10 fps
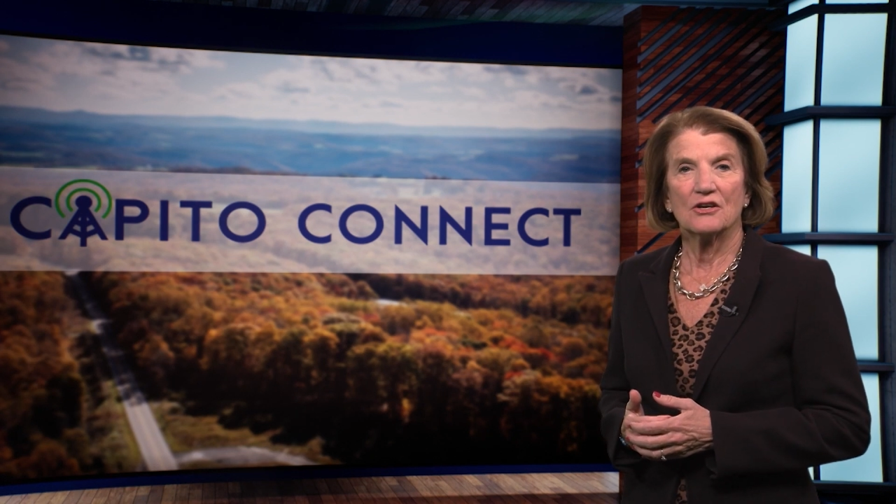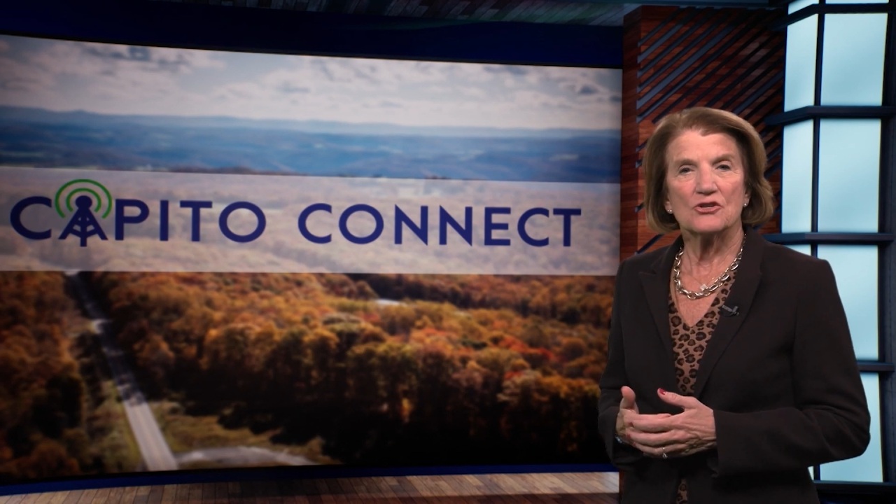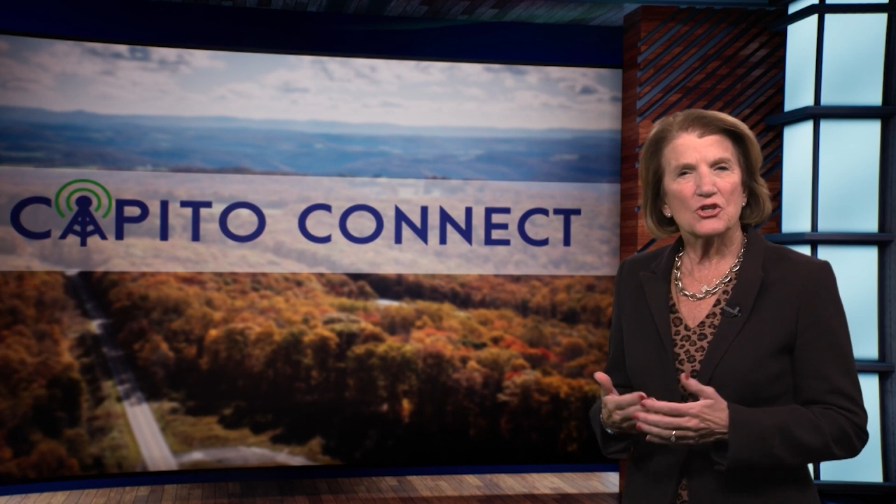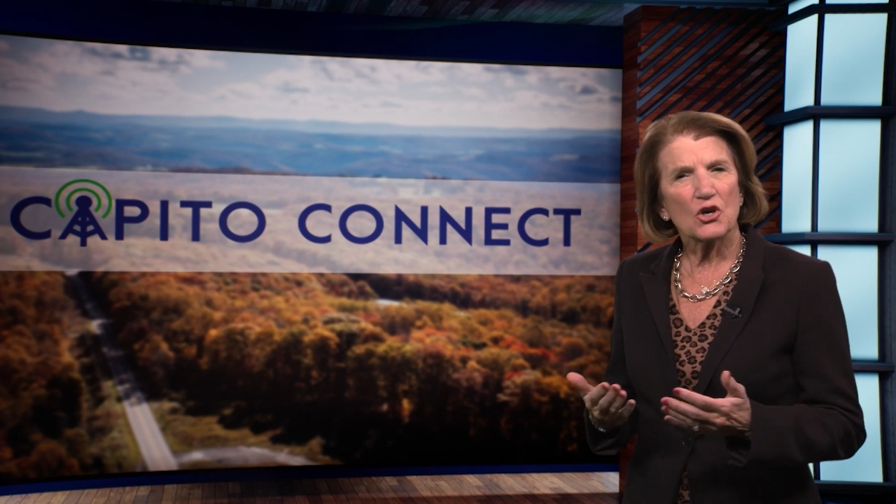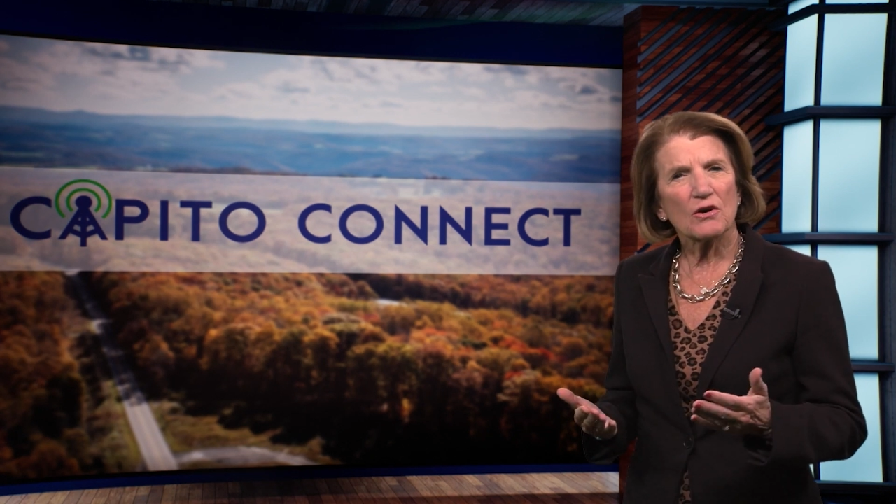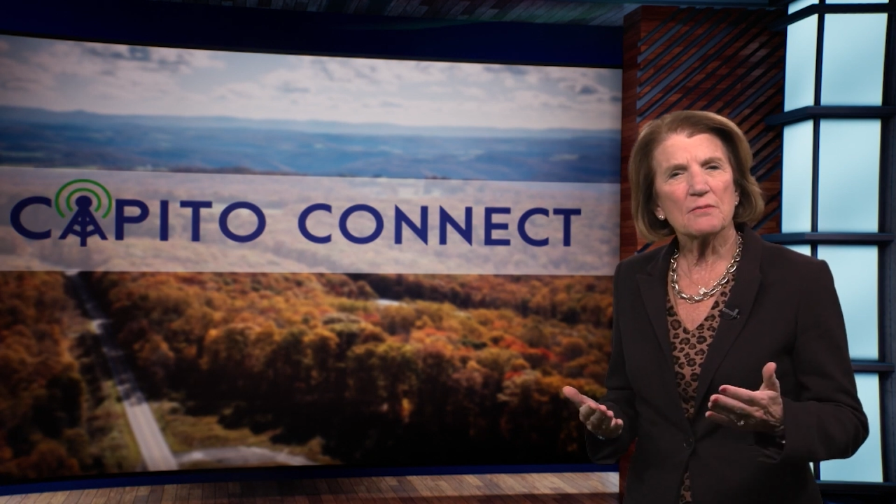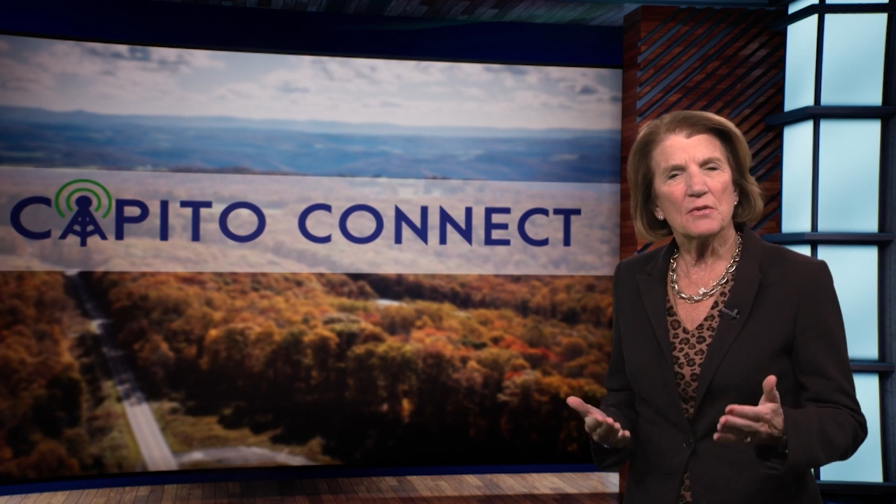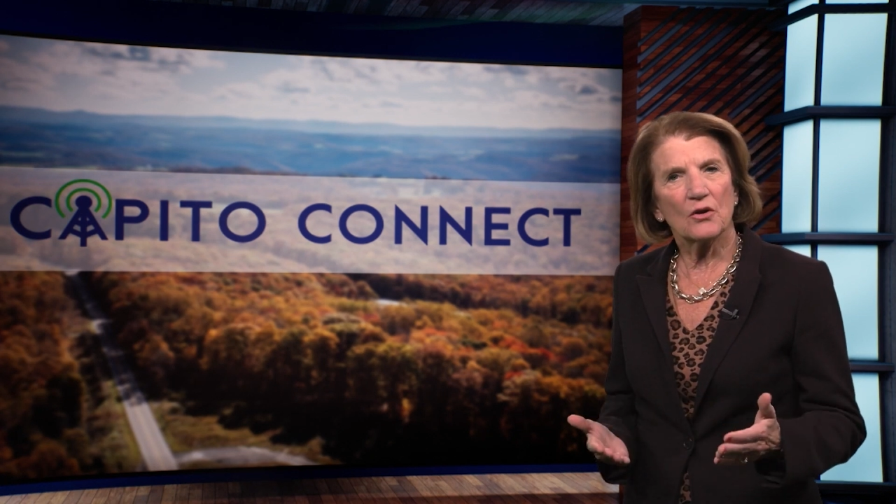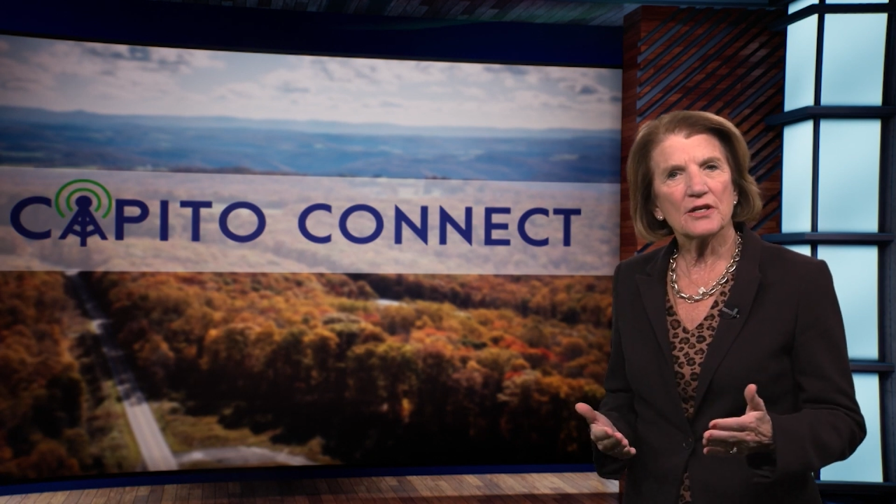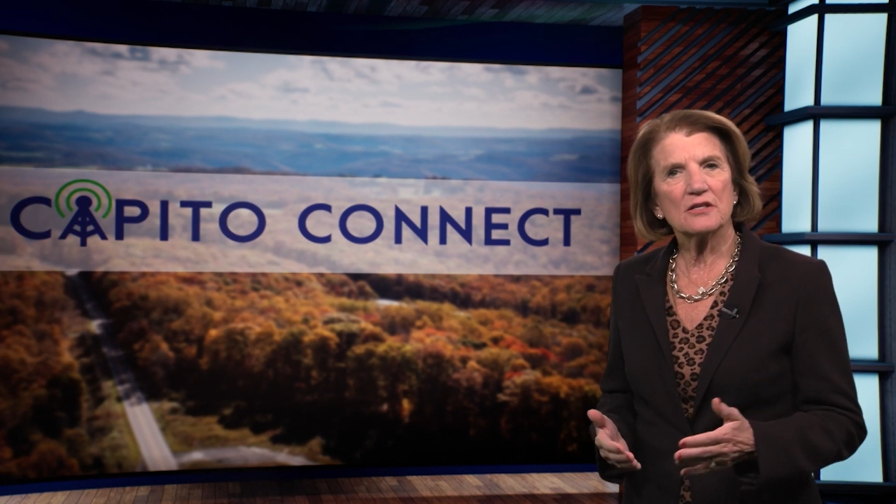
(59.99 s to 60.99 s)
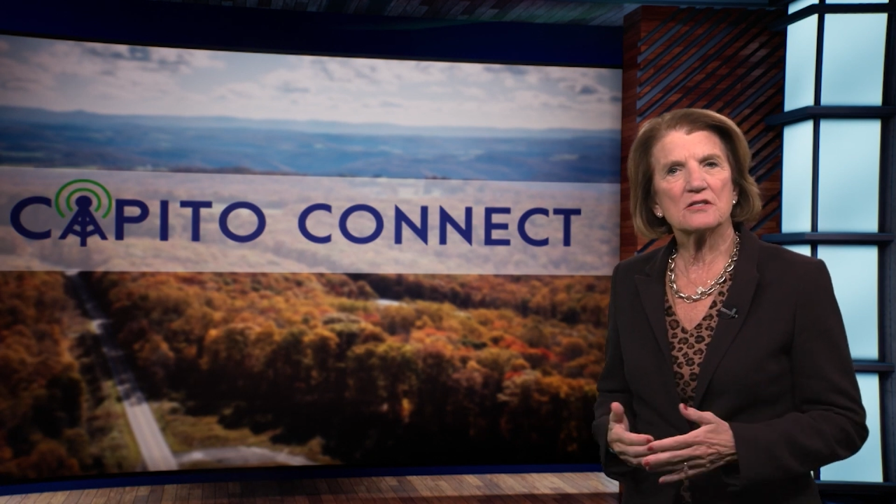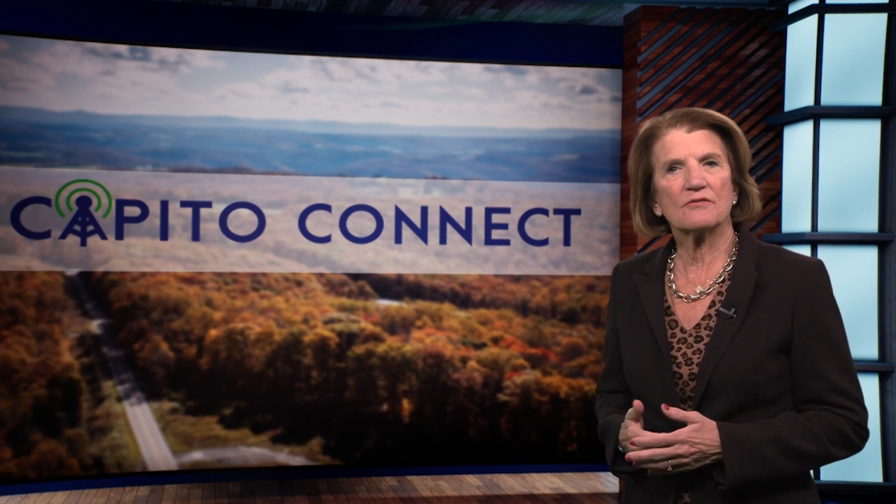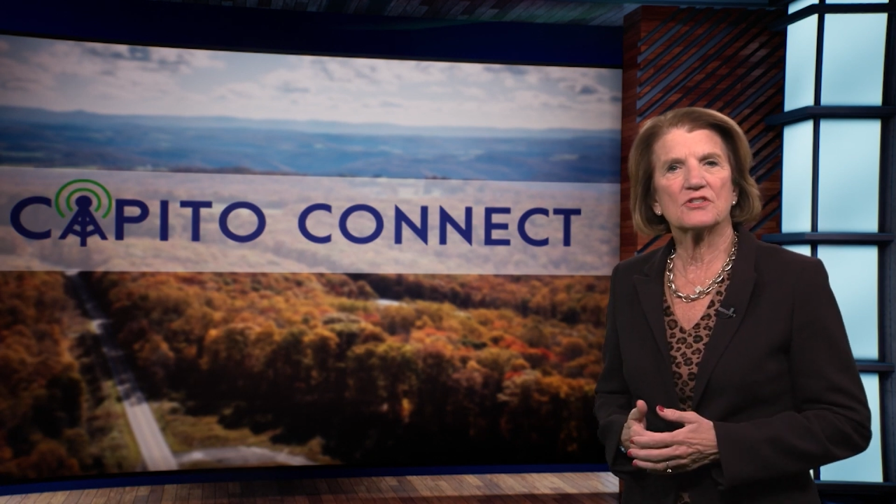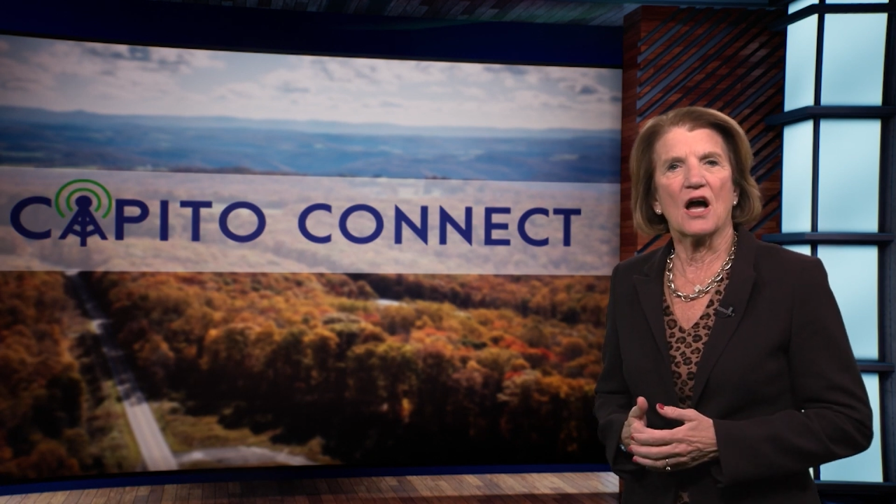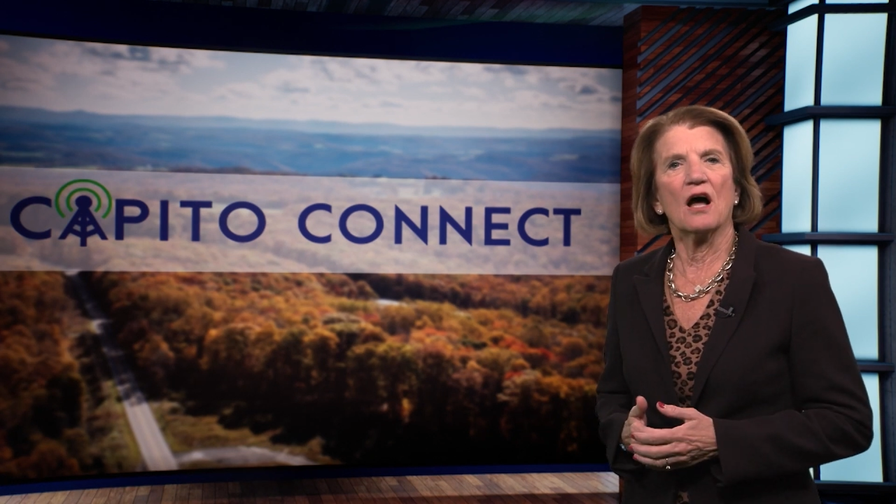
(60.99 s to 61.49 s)
securing millions
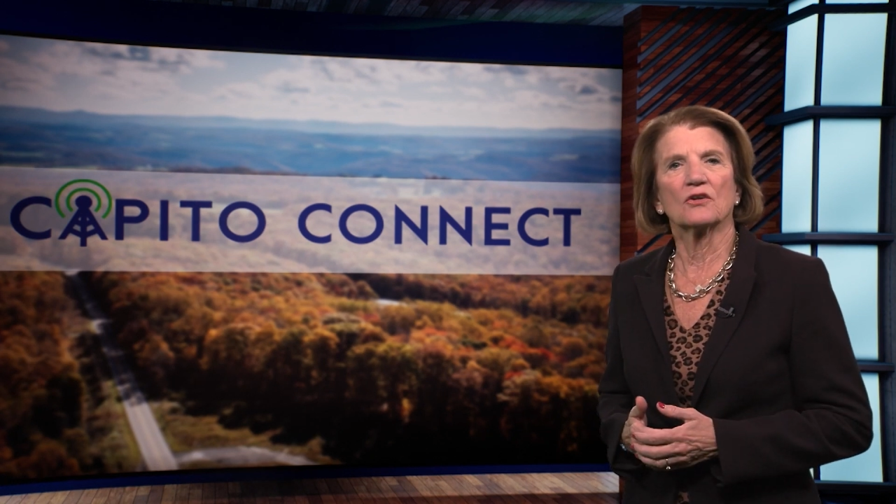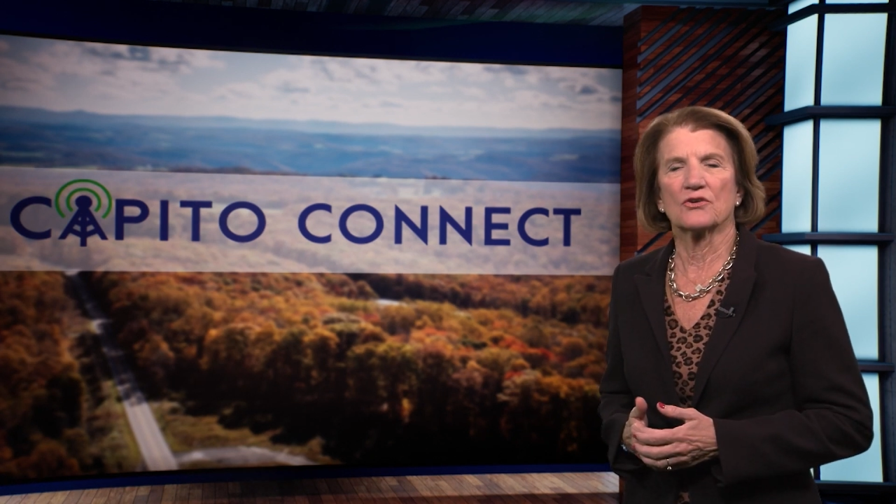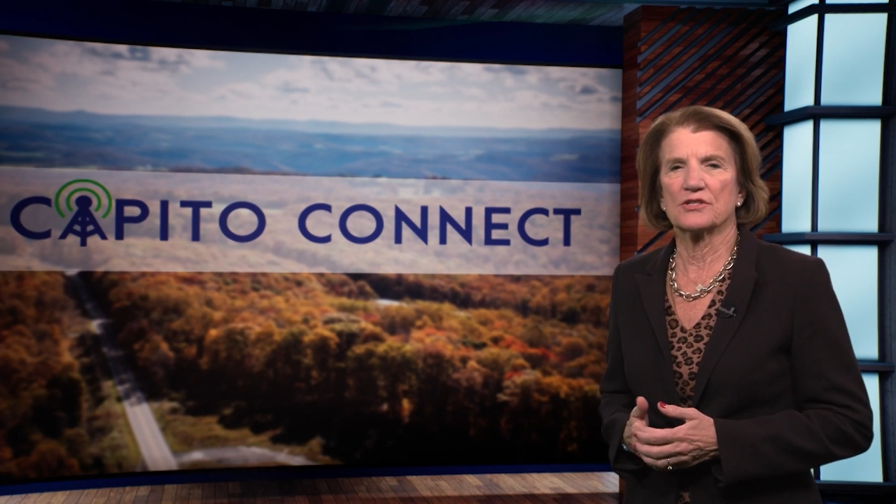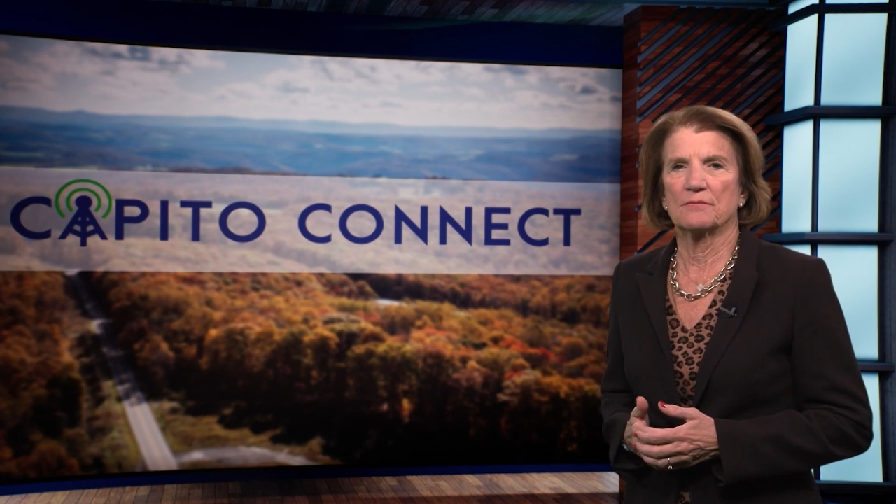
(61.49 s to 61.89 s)
of dollars